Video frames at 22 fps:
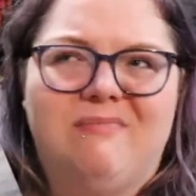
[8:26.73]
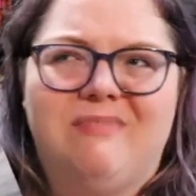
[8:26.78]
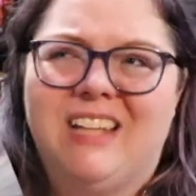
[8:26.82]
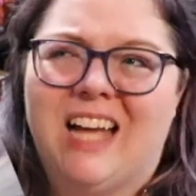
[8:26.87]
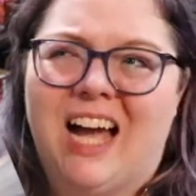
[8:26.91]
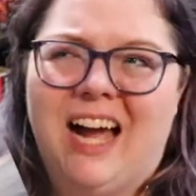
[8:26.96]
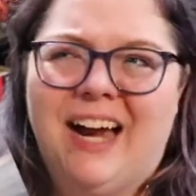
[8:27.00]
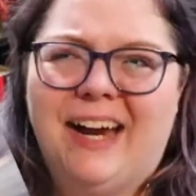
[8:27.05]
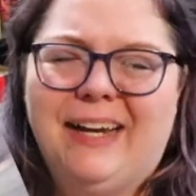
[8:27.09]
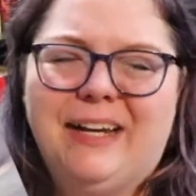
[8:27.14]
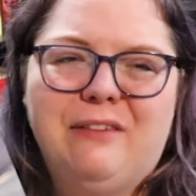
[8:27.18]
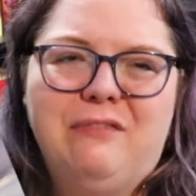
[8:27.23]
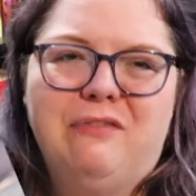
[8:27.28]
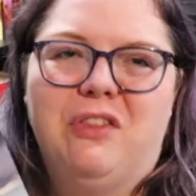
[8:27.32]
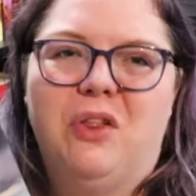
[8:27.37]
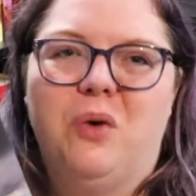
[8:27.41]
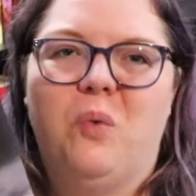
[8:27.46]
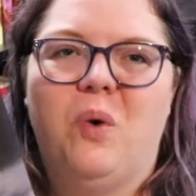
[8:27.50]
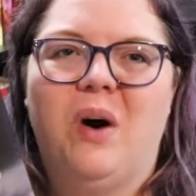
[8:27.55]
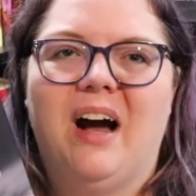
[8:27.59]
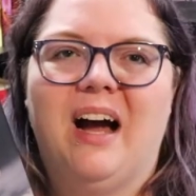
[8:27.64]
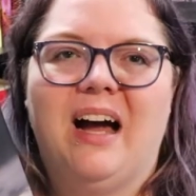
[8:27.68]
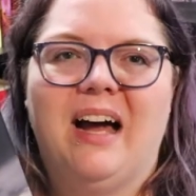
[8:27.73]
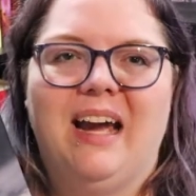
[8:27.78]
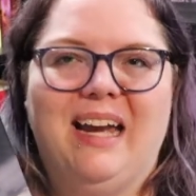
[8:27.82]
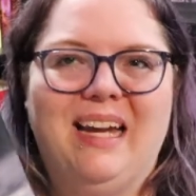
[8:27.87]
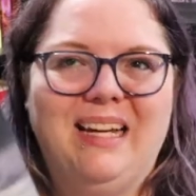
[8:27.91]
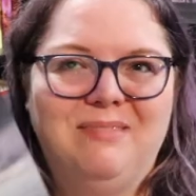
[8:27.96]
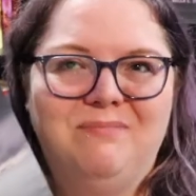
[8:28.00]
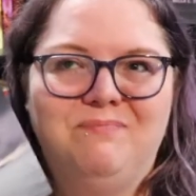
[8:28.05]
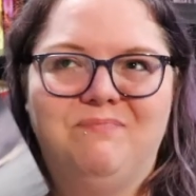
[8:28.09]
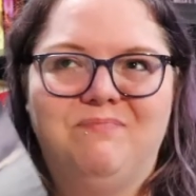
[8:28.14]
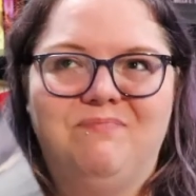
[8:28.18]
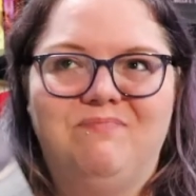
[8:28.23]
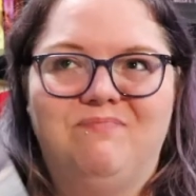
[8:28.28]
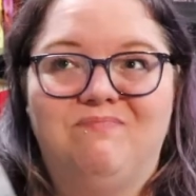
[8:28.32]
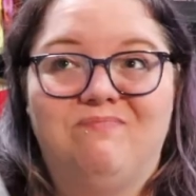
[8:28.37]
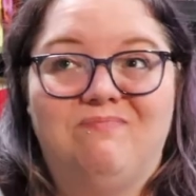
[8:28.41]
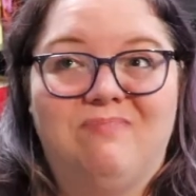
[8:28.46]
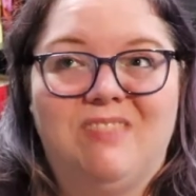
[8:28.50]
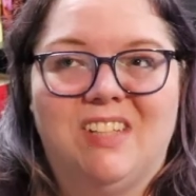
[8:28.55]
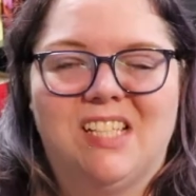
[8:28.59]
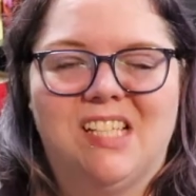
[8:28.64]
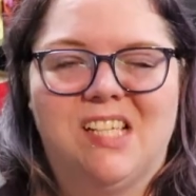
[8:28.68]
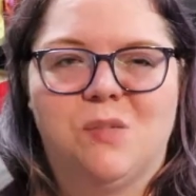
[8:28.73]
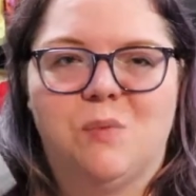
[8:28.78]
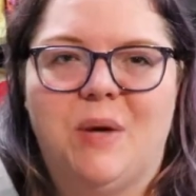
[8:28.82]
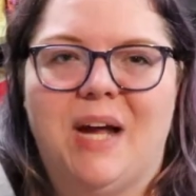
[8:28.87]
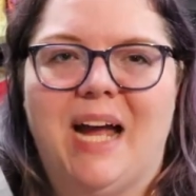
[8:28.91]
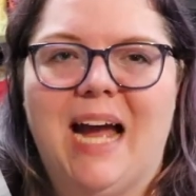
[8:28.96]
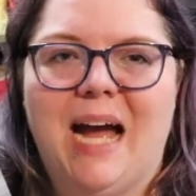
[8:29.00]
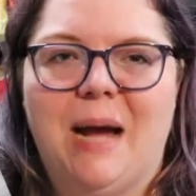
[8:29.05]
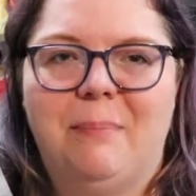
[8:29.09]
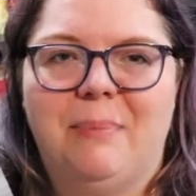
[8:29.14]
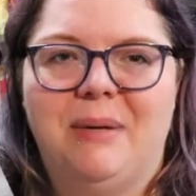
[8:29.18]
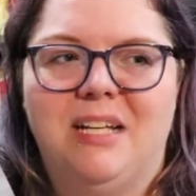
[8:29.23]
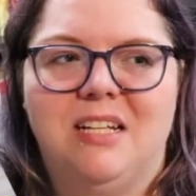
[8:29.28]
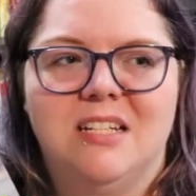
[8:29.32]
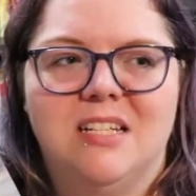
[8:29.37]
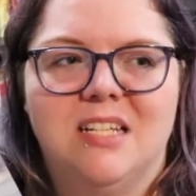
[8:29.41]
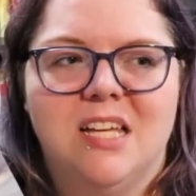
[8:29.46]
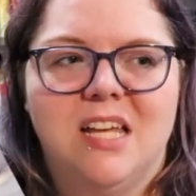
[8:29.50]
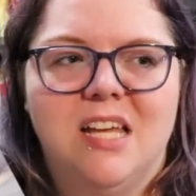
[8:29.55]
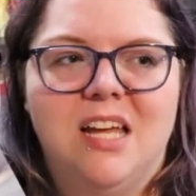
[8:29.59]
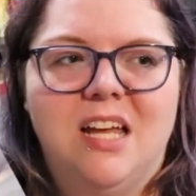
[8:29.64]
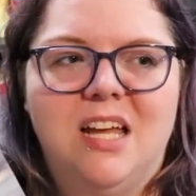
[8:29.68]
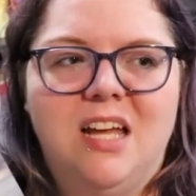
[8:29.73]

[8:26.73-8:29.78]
kind of the why this is what happened.